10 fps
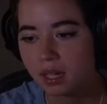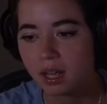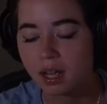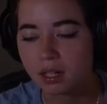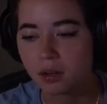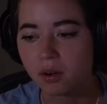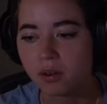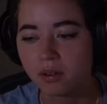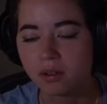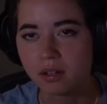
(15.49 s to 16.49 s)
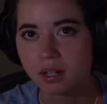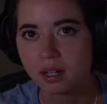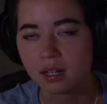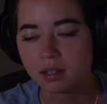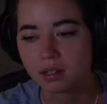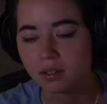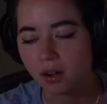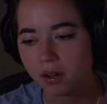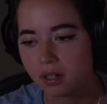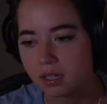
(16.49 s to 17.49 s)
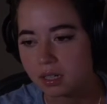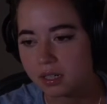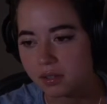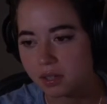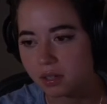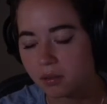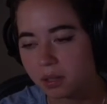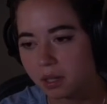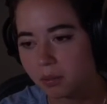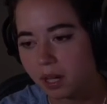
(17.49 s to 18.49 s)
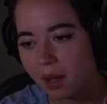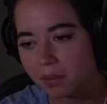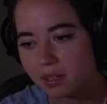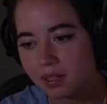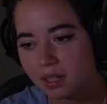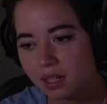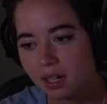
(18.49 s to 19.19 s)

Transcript: I call uh, Connor because I was like, oh my God, what happened?